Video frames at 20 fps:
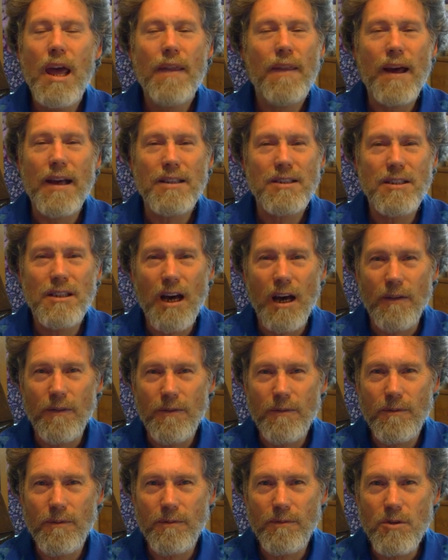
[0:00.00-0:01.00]
That's not
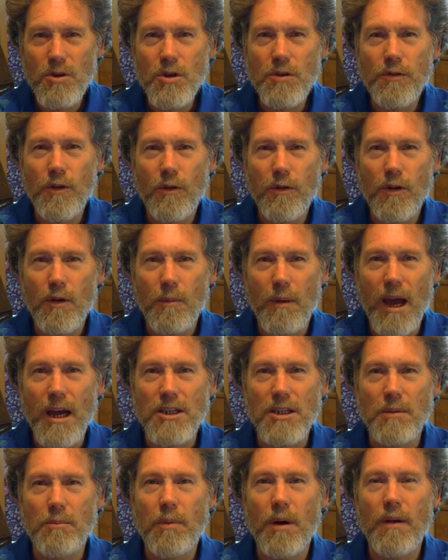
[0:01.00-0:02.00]
useful for
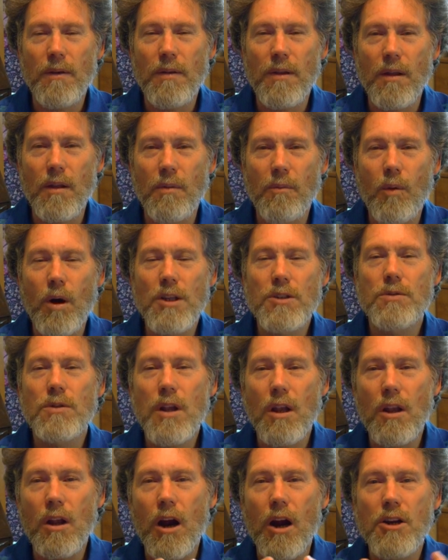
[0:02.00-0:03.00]
magic, but the ones with
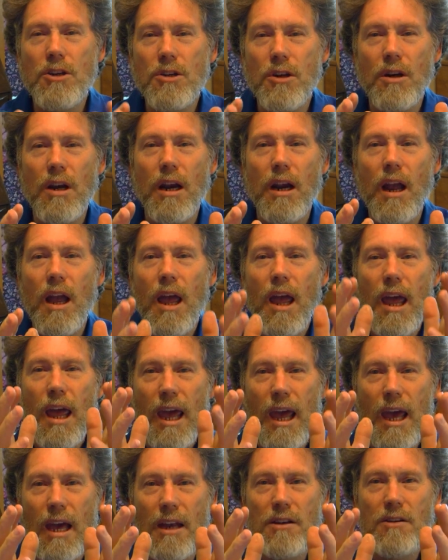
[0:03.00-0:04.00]
the larger
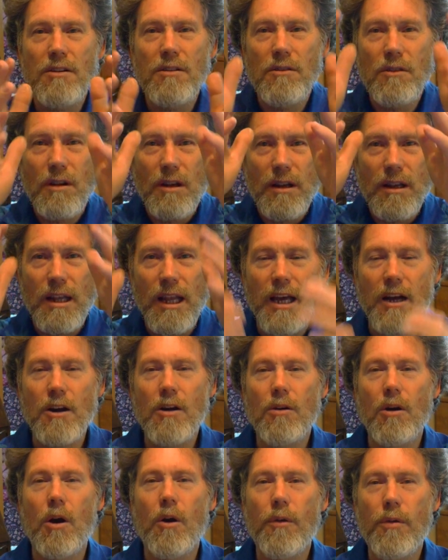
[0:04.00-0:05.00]
head, later
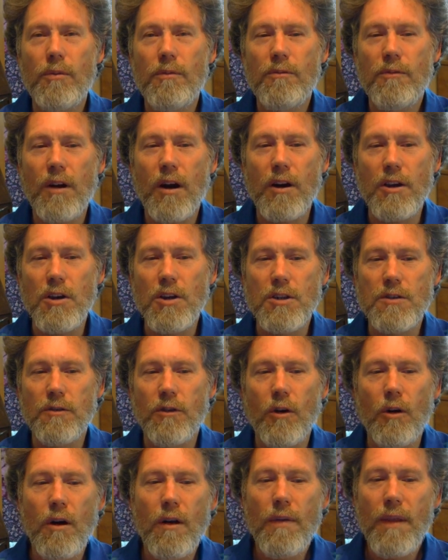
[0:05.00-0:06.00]
growth, very
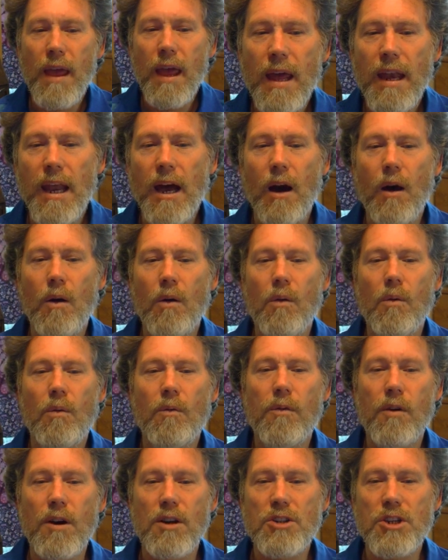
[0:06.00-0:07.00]
useful. Now,
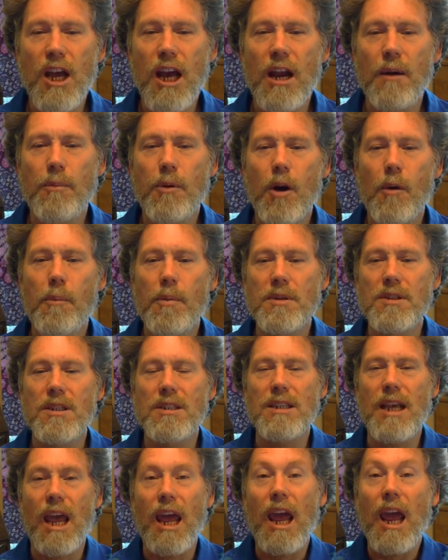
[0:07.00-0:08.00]
for enchanted
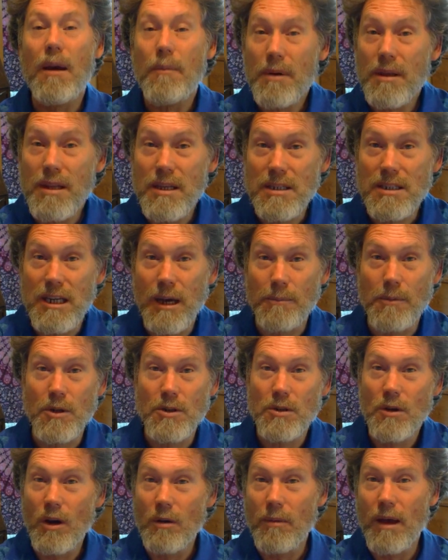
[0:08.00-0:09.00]
purposes, amethyst
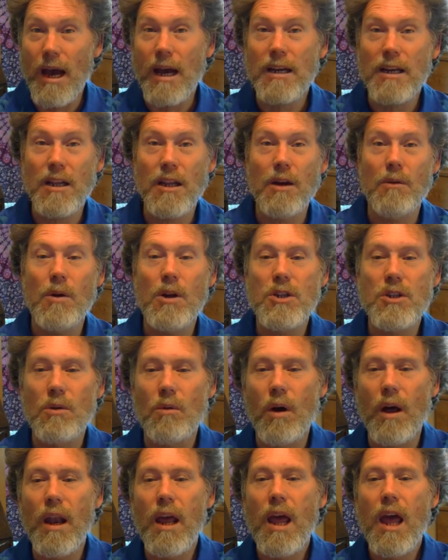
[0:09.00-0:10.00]
scepters, going back to the
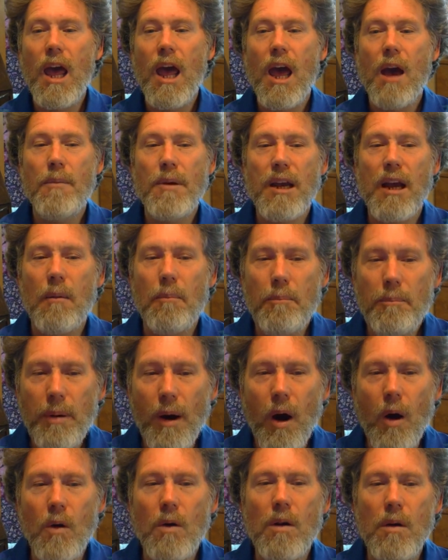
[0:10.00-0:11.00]
original one, become
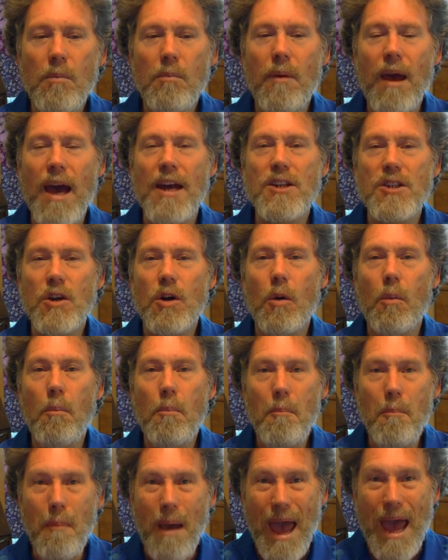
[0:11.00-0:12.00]
potent magical
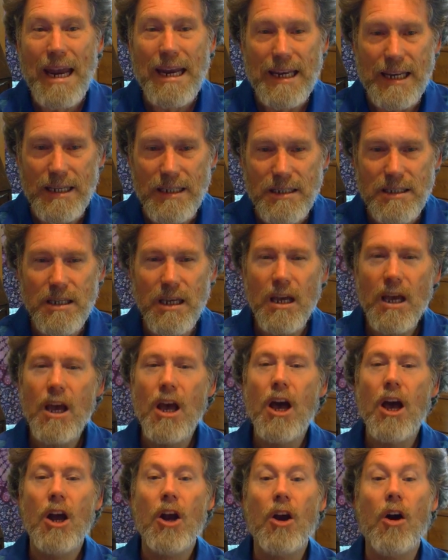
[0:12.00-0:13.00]
magnets,
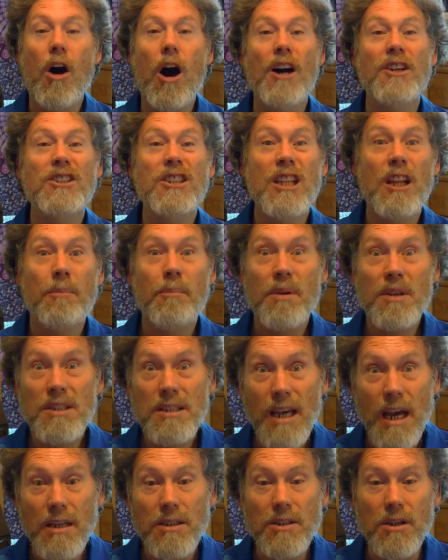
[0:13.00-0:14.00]
causing the
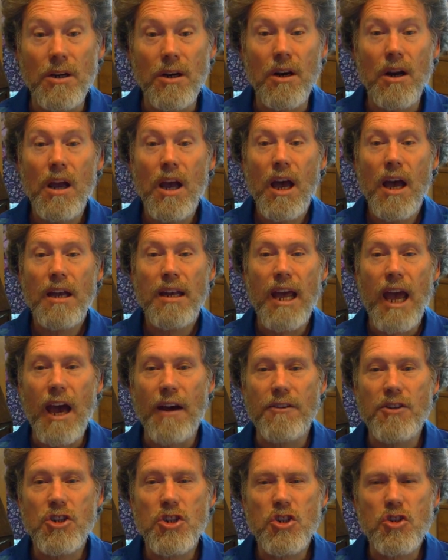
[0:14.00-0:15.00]
possessor to
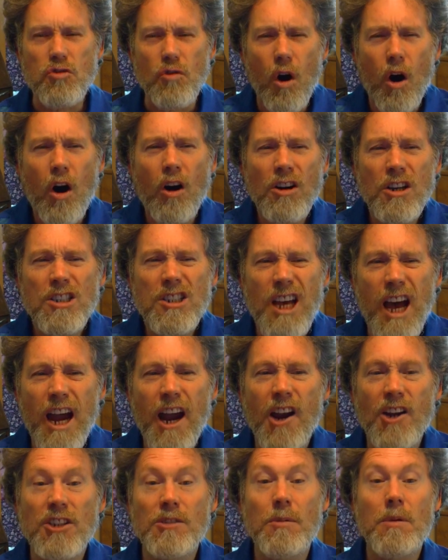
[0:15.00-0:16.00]
have strong
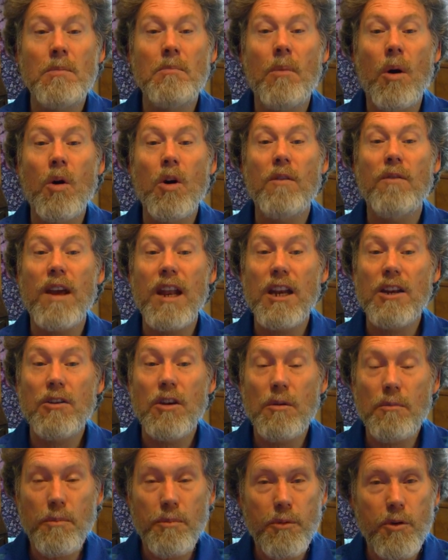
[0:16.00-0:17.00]
desires and be motivated
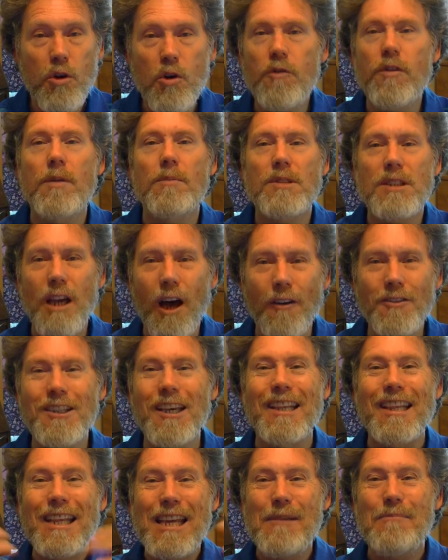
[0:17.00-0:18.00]
to improve themselves
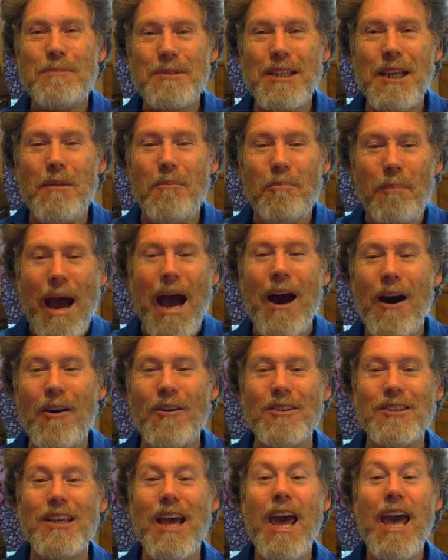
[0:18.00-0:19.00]
in leaps and
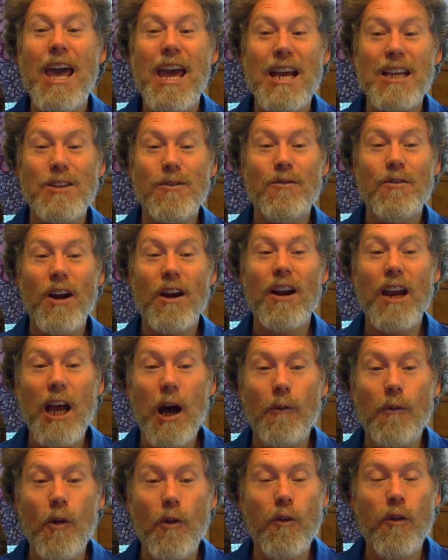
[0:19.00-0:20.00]
bounds. It's very
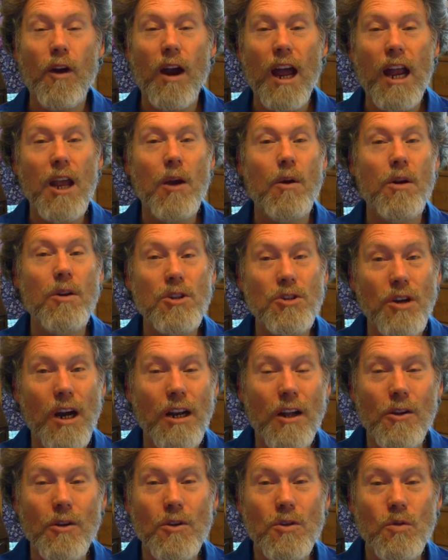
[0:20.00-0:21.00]
helpful for anyone who's
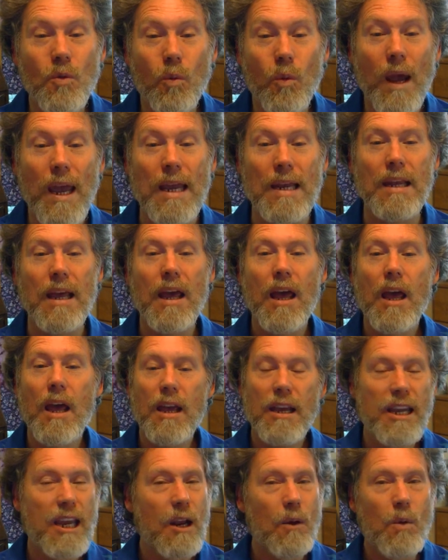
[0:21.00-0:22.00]
trying to lose weight,
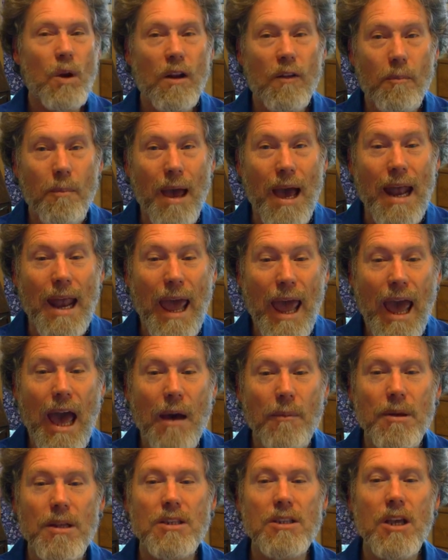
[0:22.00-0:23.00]
get rid of bad
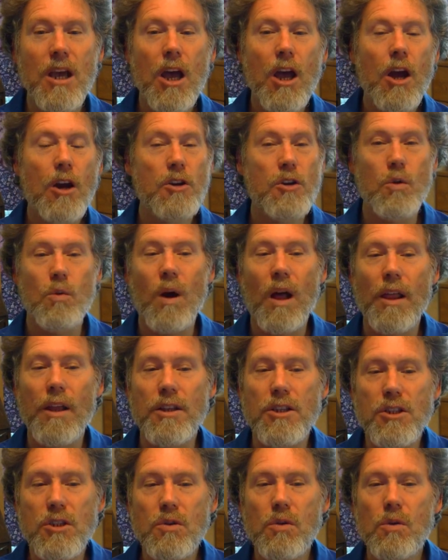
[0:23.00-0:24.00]
habits, do well
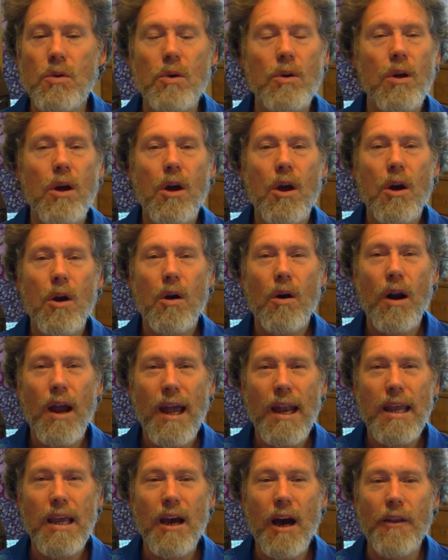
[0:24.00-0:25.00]
in school, or
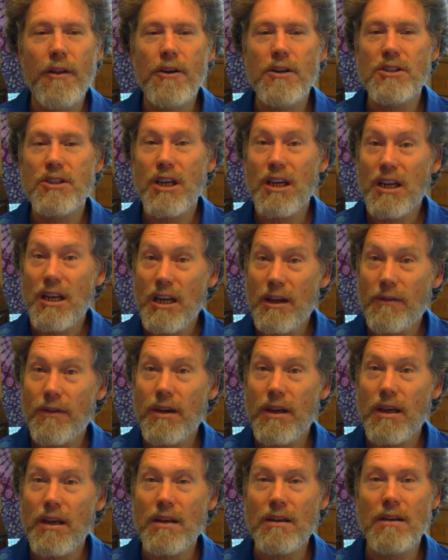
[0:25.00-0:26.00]
any other
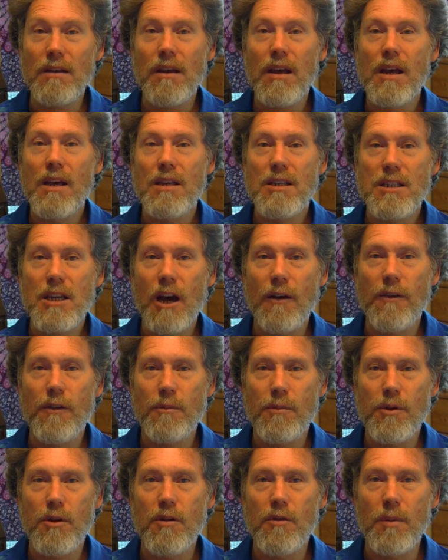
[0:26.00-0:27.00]
significant
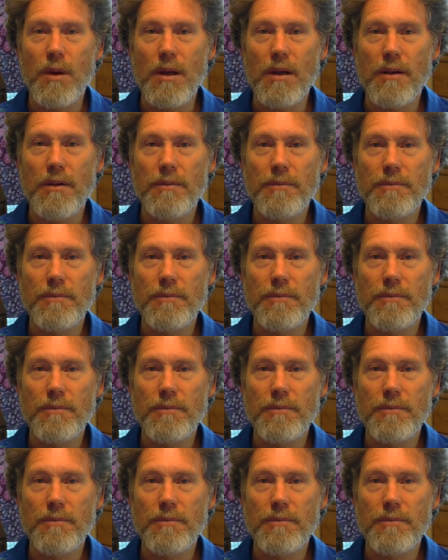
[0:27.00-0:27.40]
self-improvement.